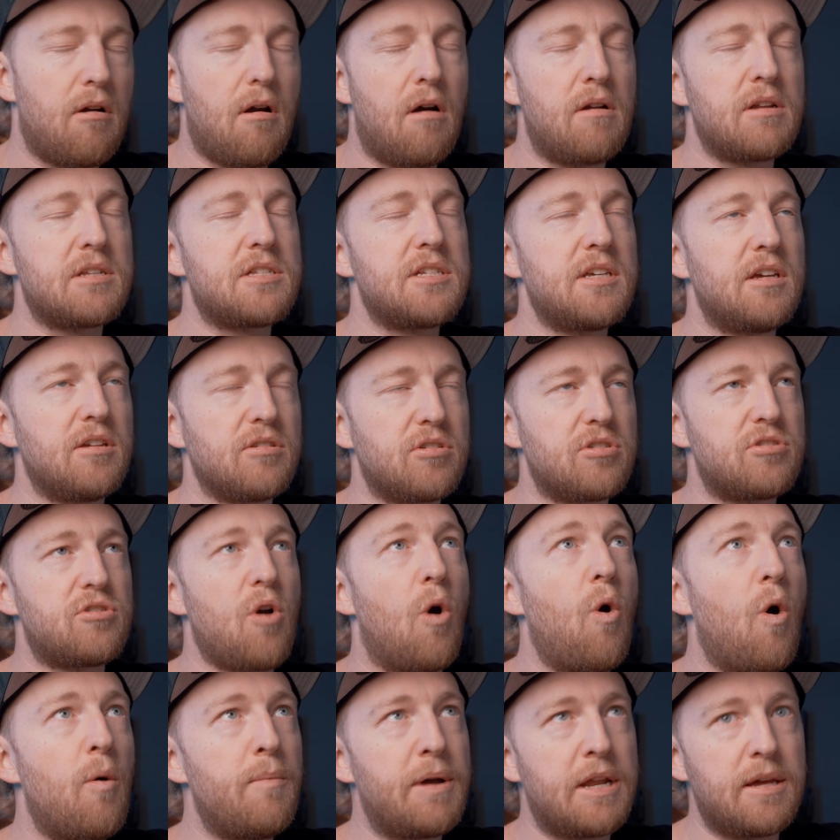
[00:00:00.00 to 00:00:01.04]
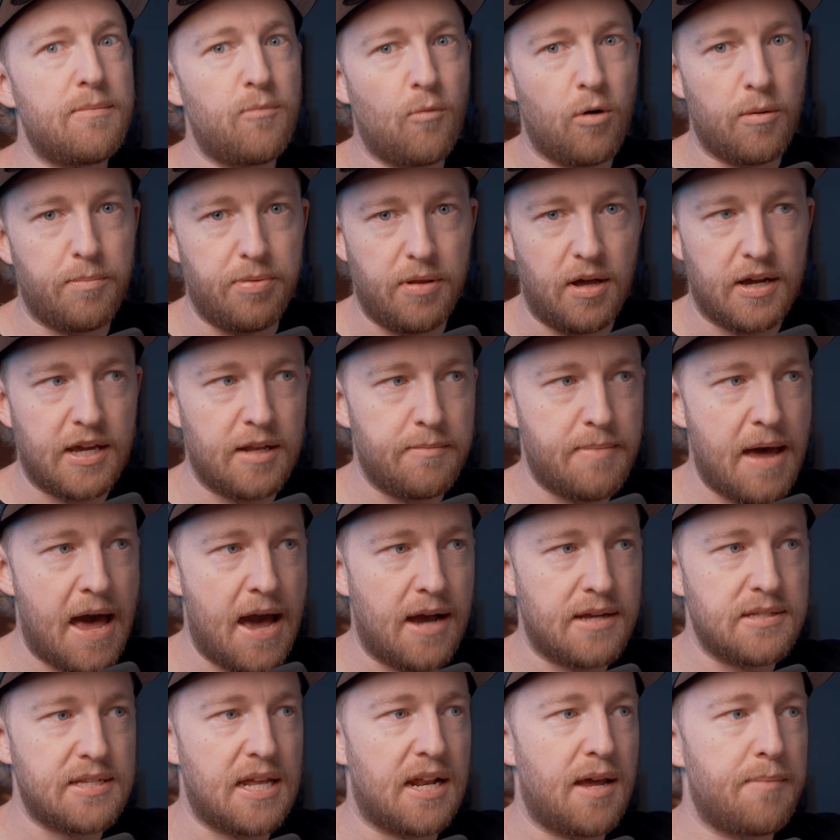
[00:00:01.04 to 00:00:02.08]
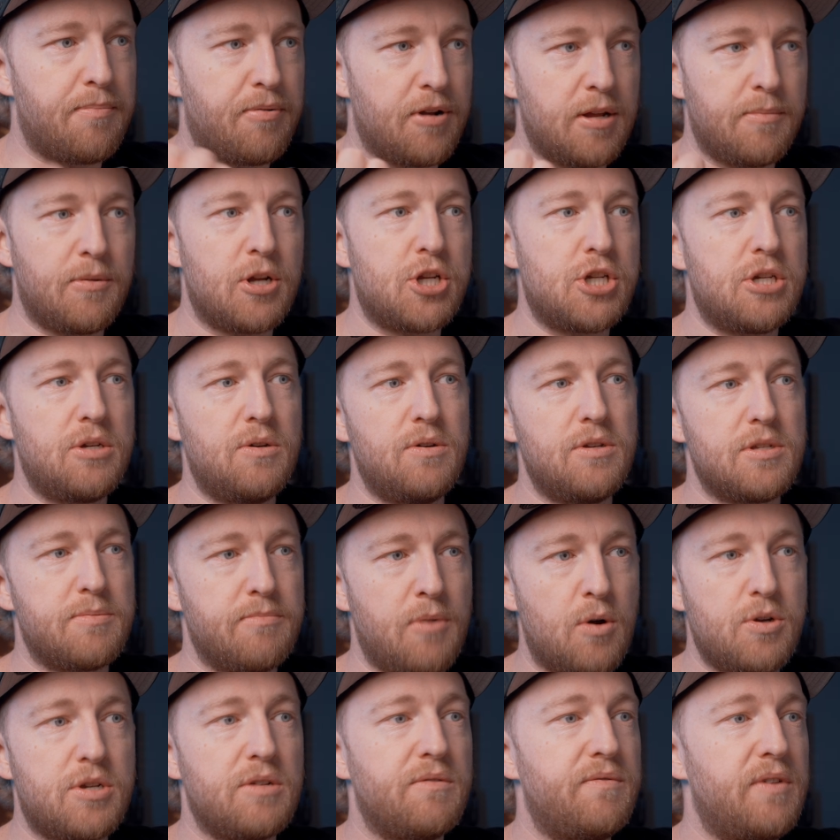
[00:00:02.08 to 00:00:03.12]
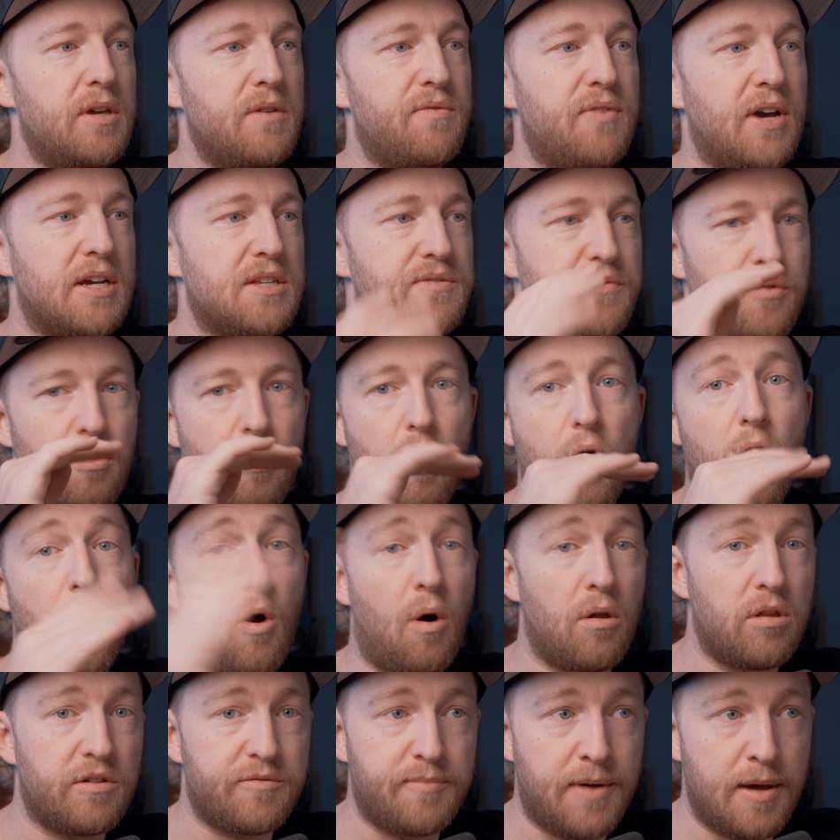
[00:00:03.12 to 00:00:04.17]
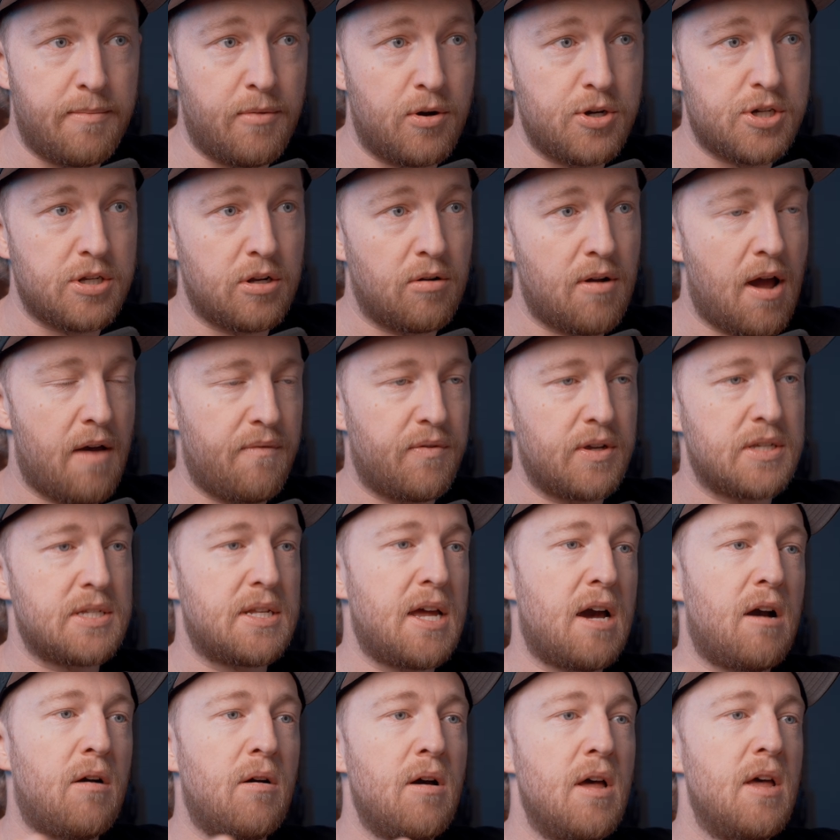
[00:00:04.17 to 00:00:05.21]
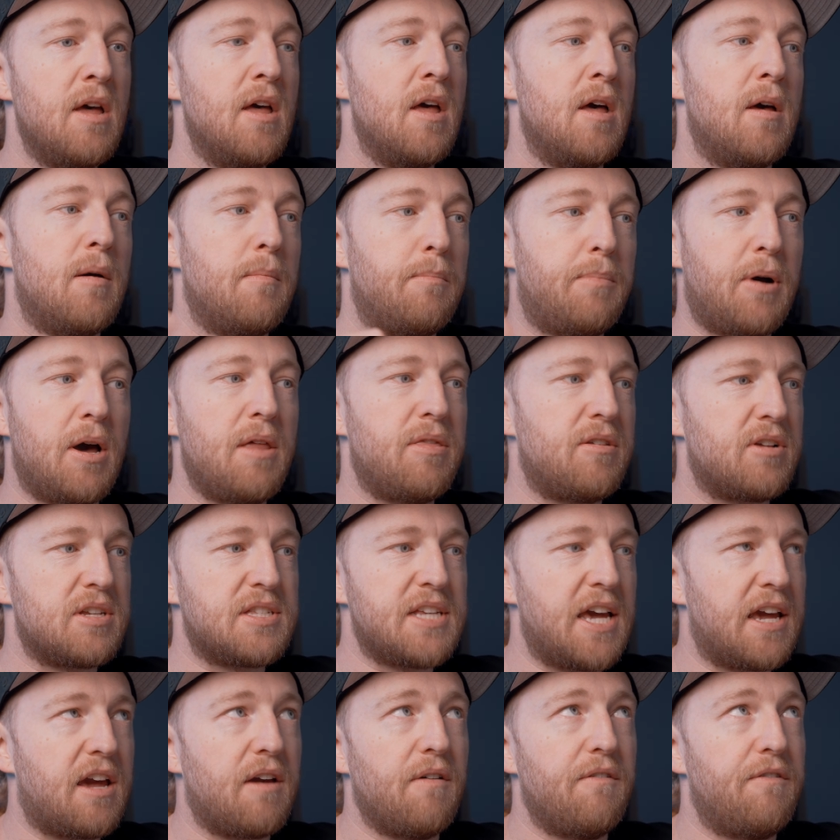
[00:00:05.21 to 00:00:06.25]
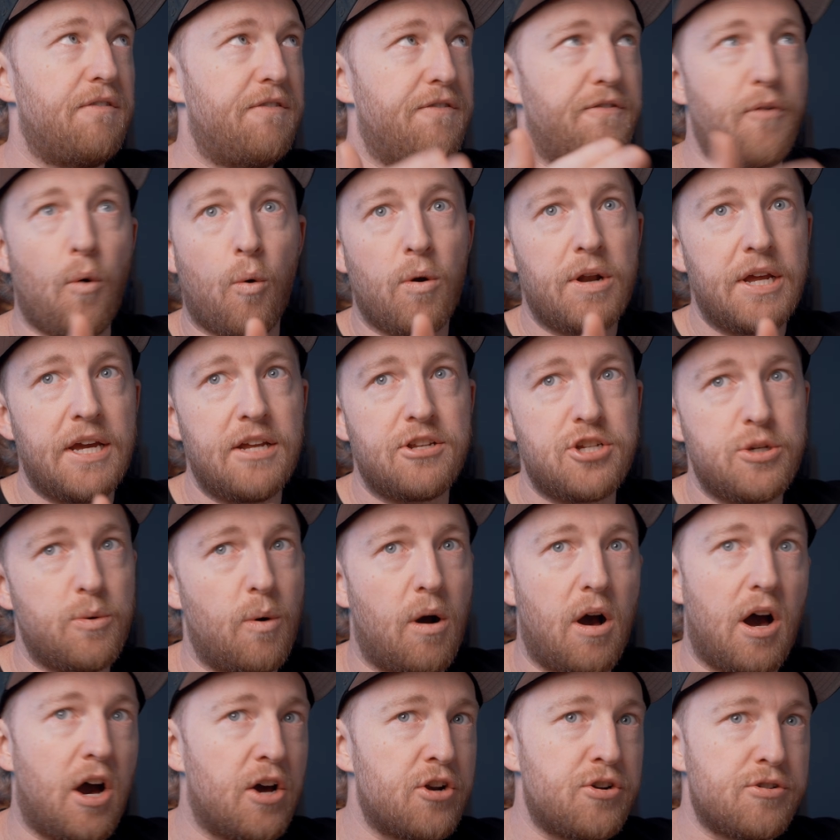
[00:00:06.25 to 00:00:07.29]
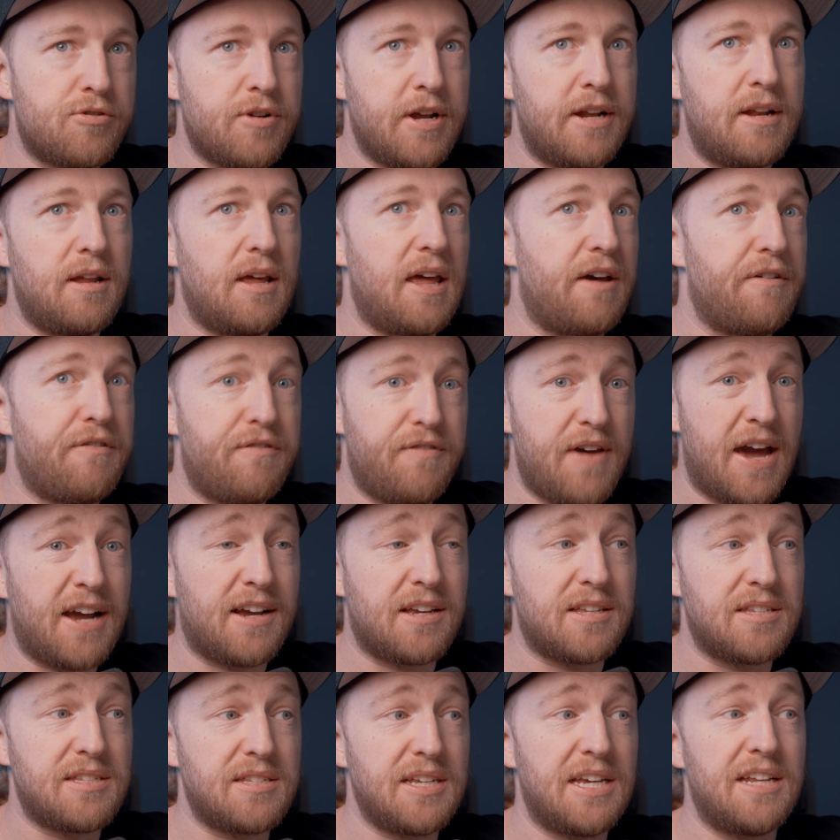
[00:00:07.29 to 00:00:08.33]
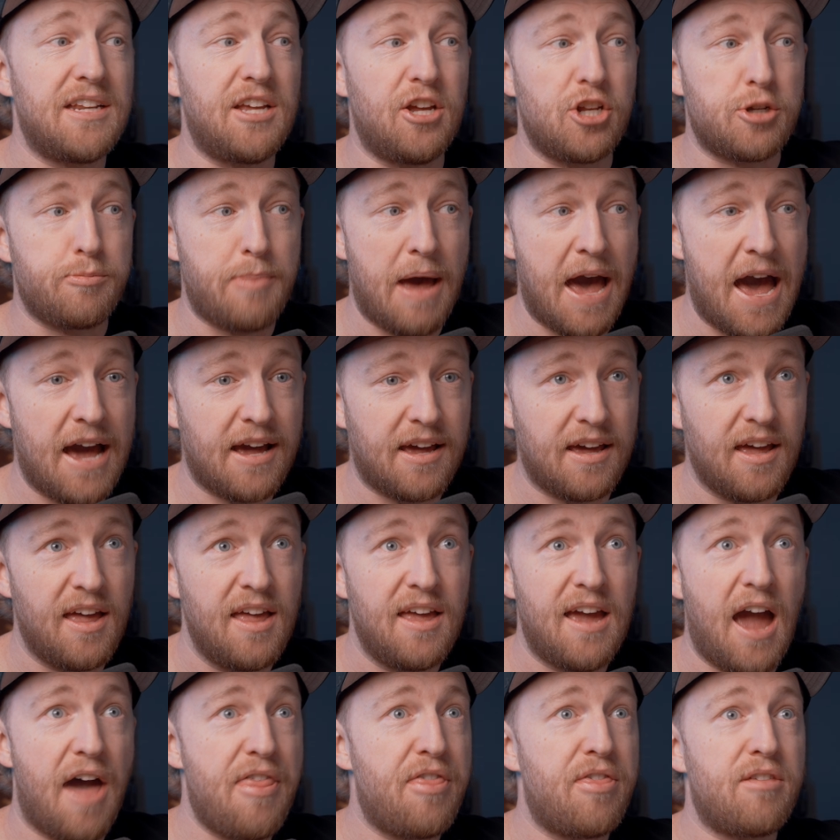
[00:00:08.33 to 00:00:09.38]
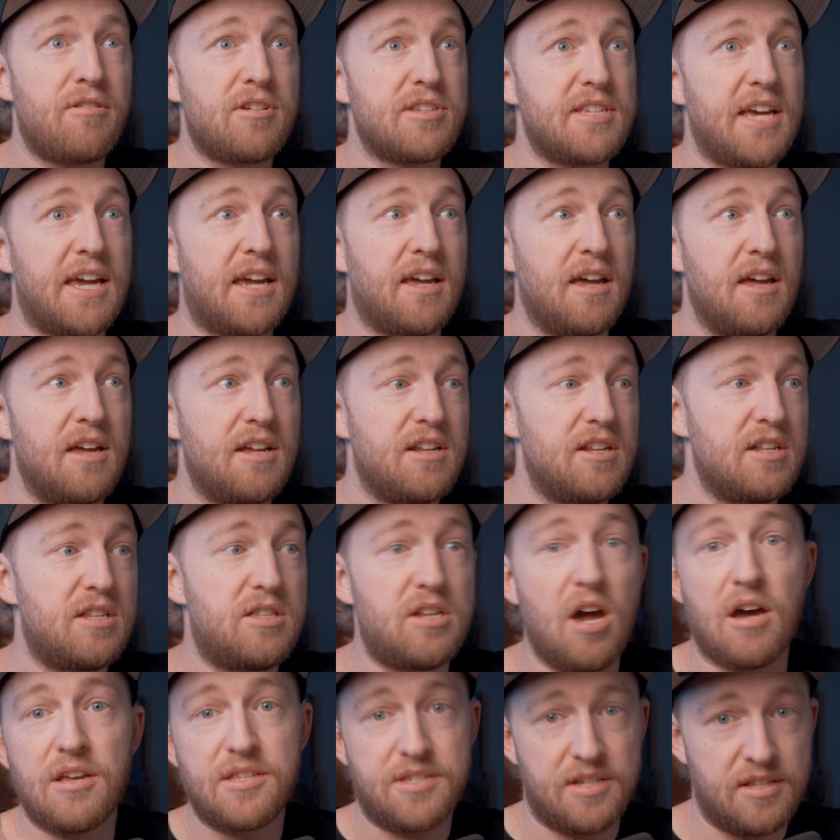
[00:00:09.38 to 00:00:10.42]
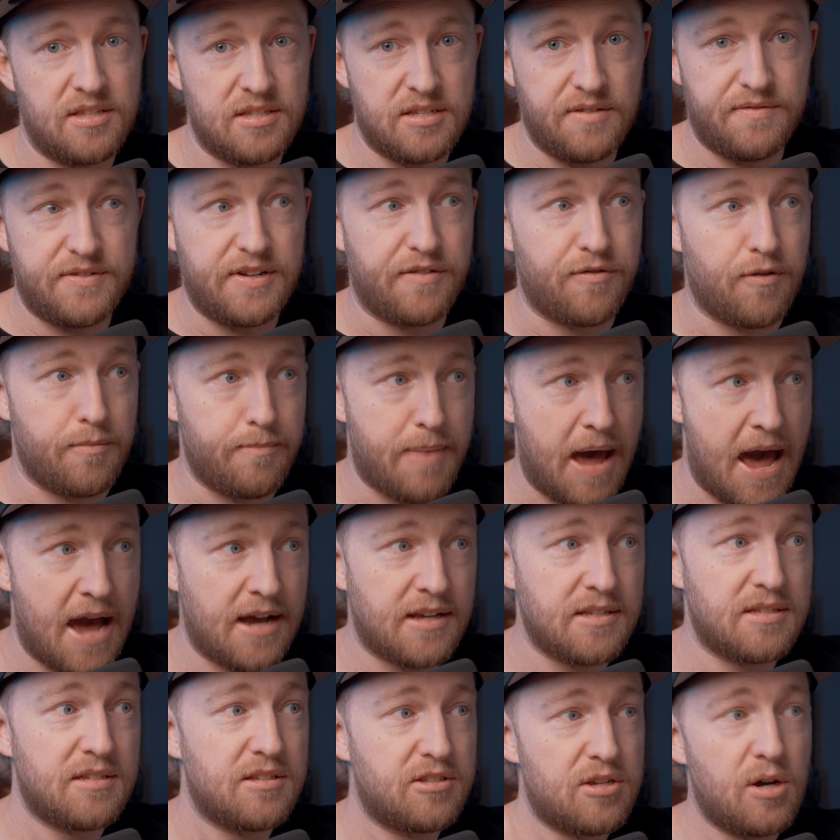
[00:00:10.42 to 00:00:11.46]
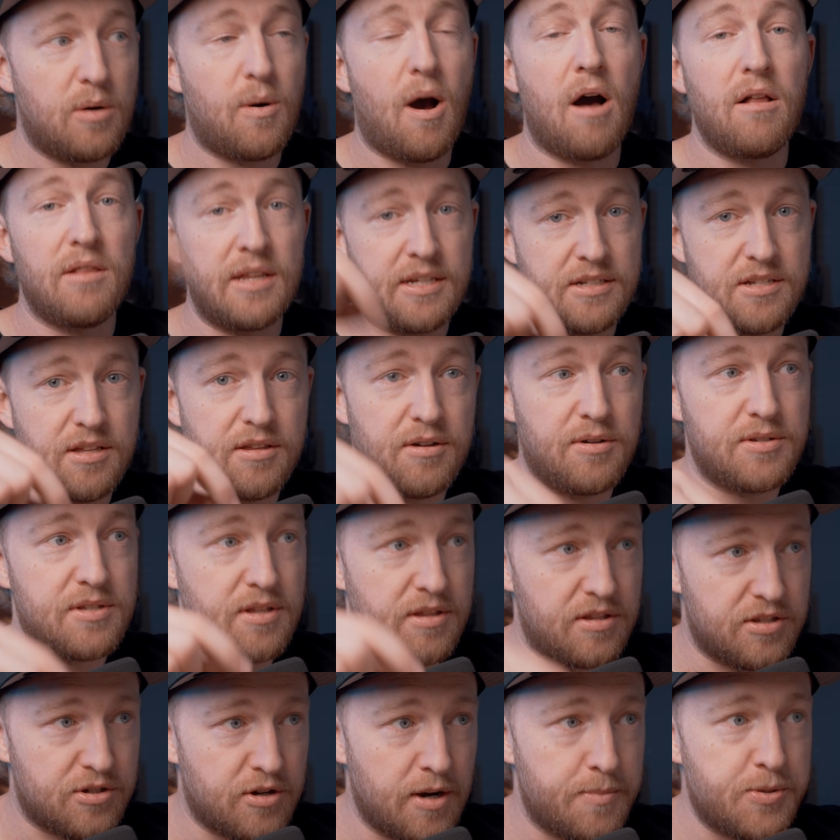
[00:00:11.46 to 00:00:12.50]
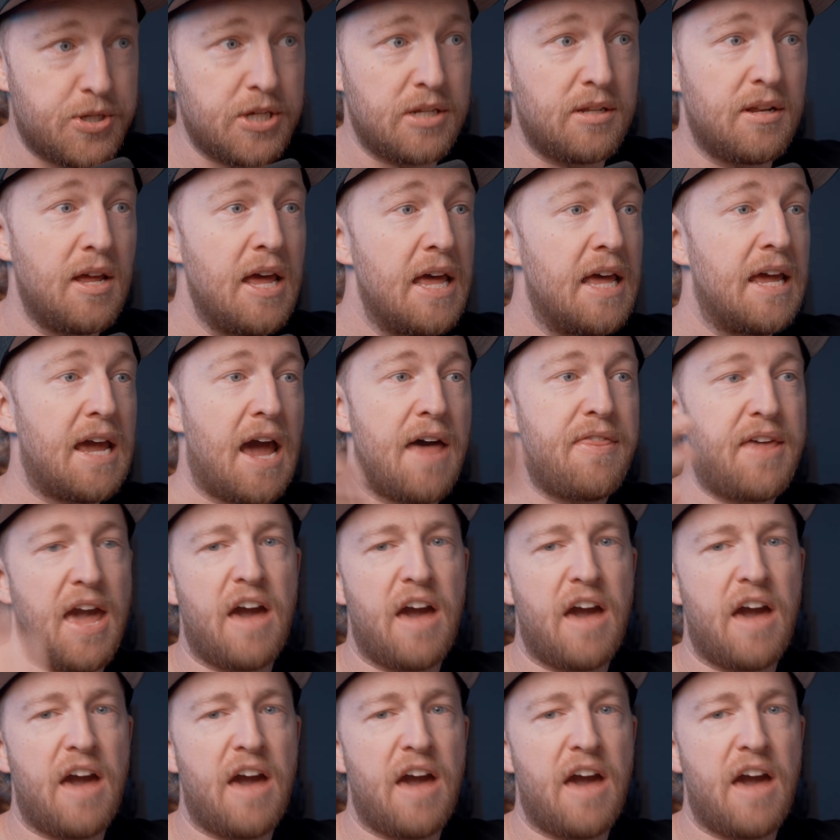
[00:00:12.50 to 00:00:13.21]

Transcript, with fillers: are honestly so many more plugin packs, and I pretty much use Motion V F X for all of my motion graphics now, but there's like forty to one hundred effects in each pack, and then there's like dozens of different packs, so I'll link to those in the description, and they